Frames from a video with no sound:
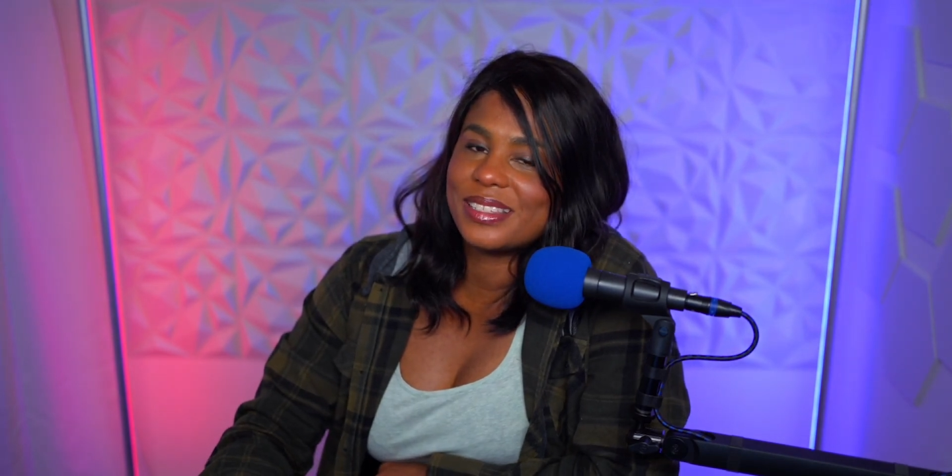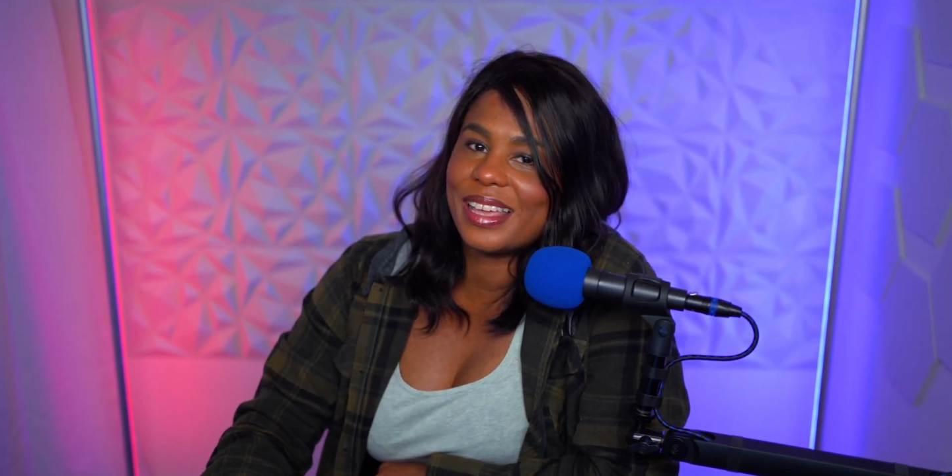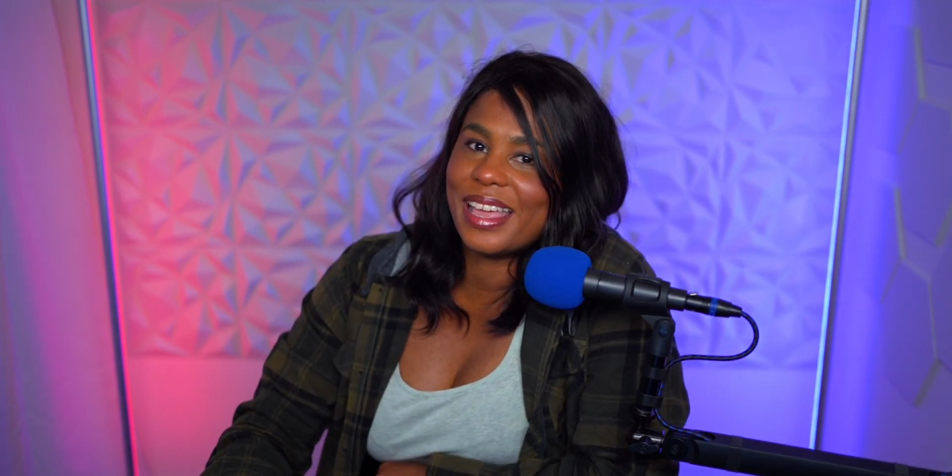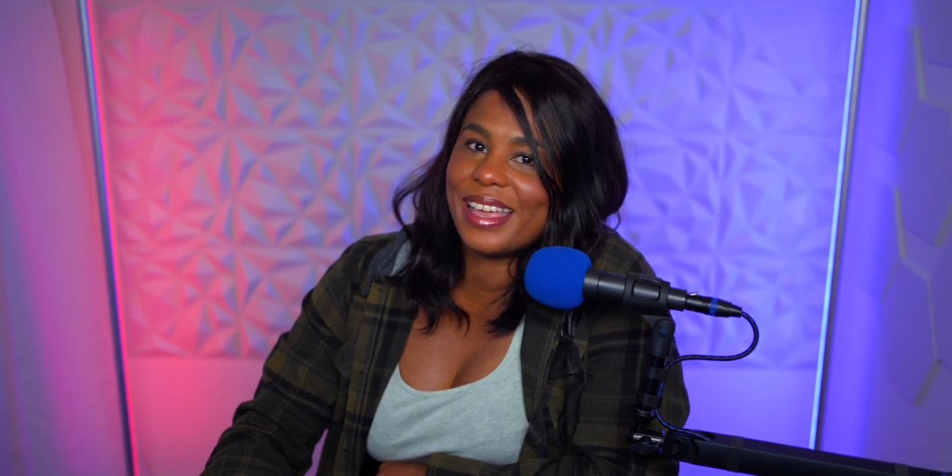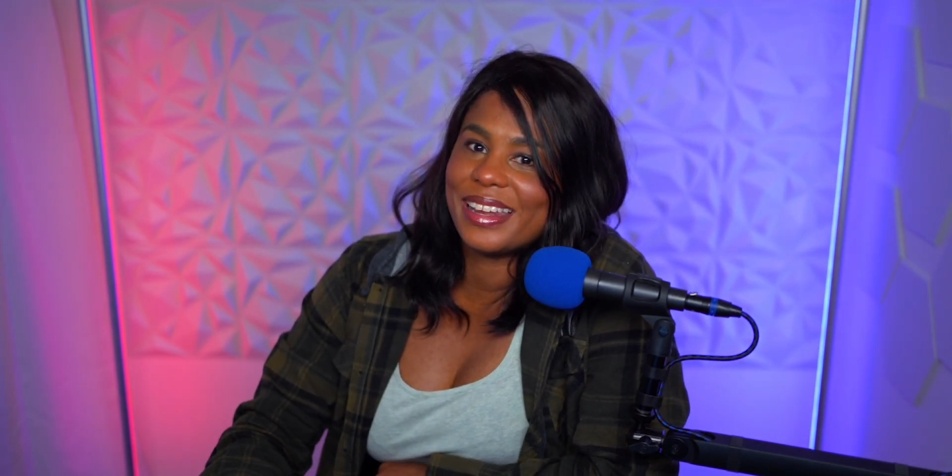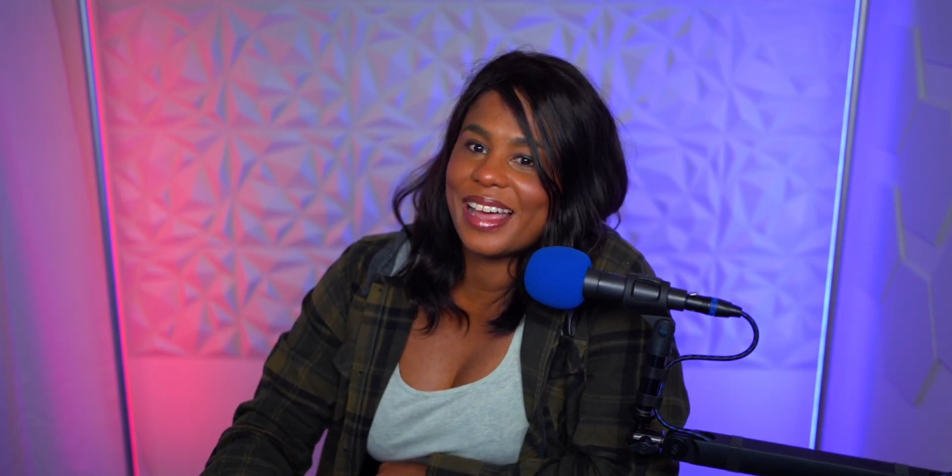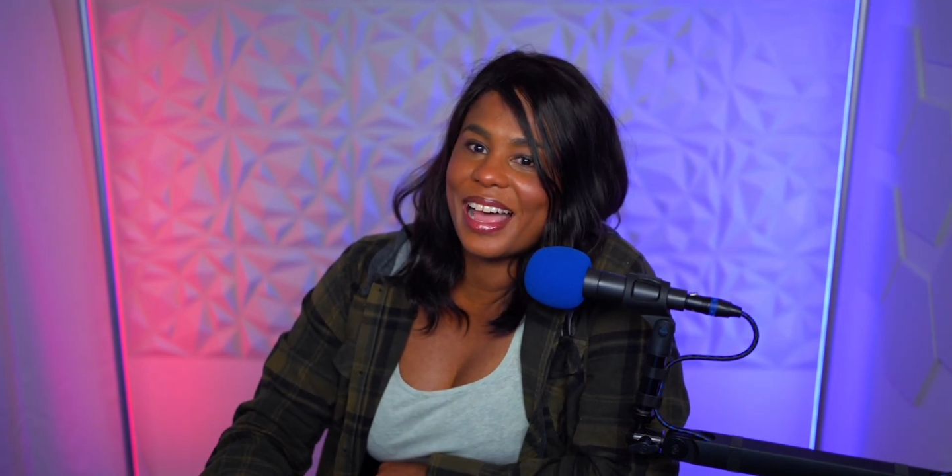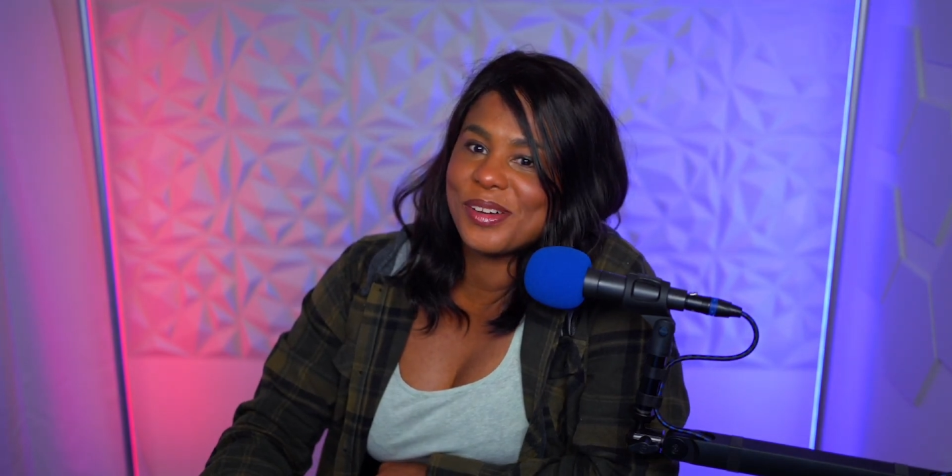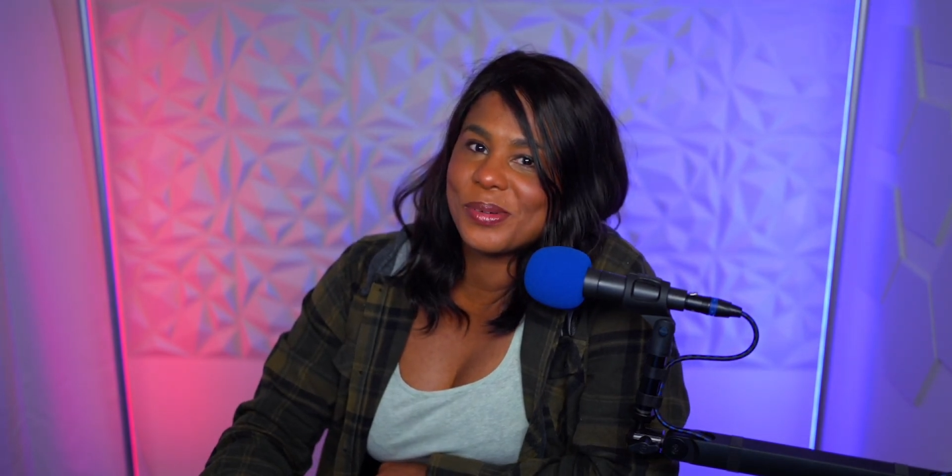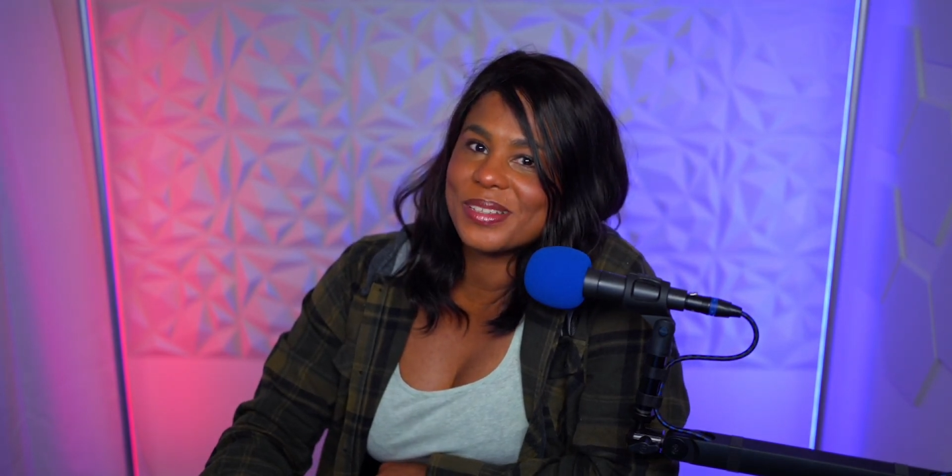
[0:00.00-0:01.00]
and I
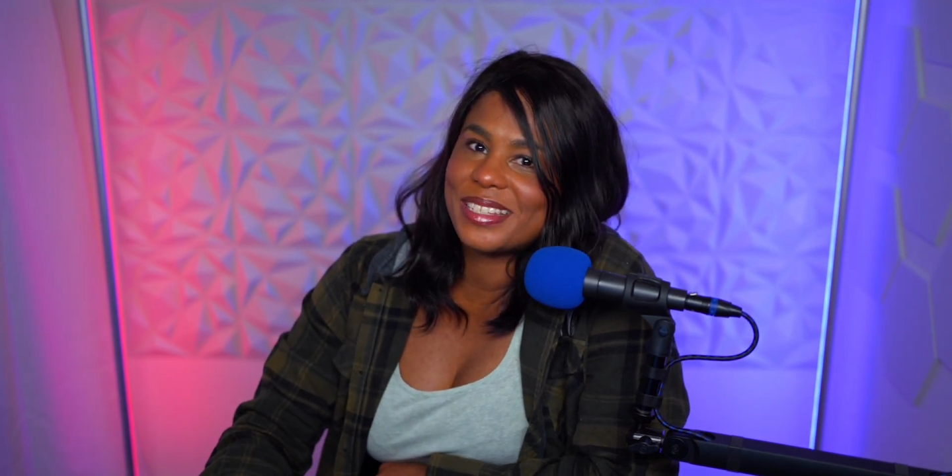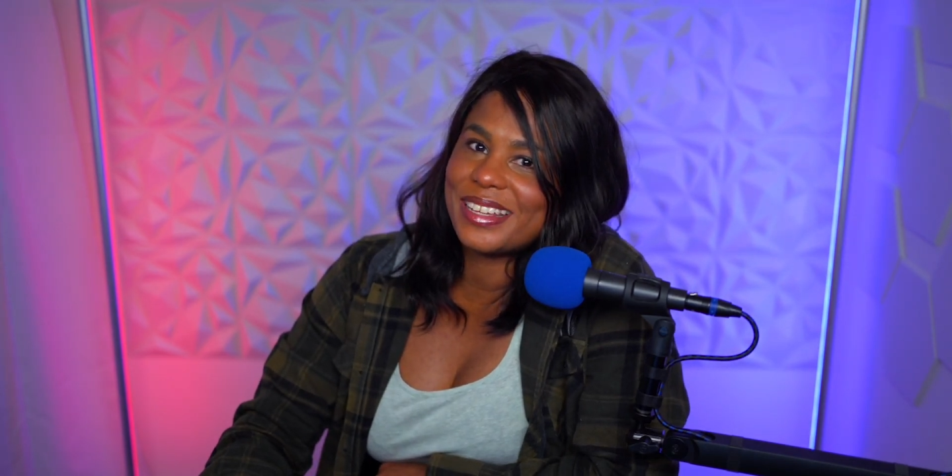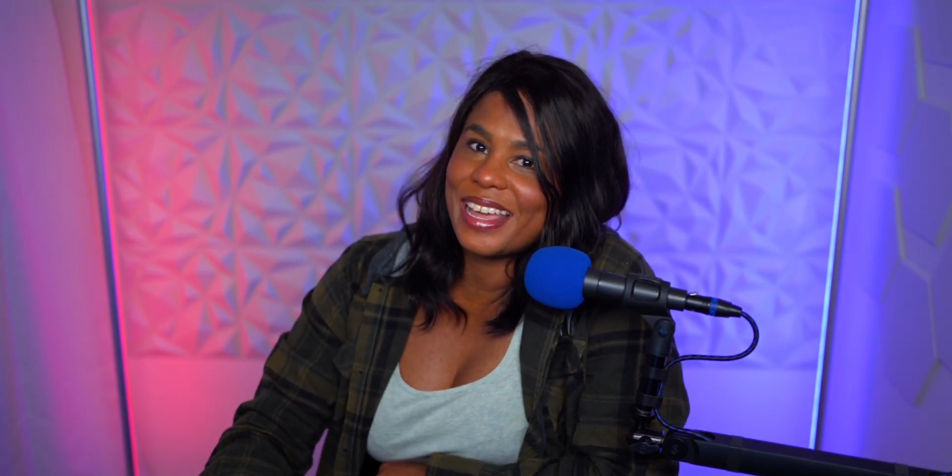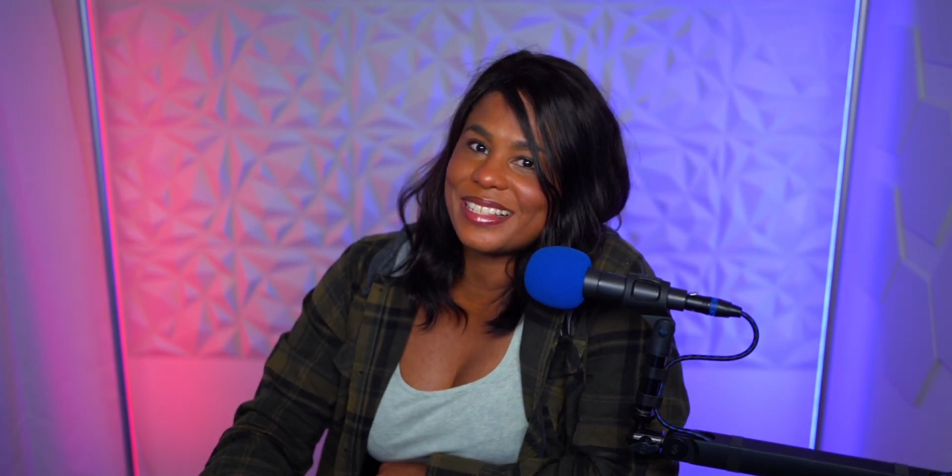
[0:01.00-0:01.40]
will see you next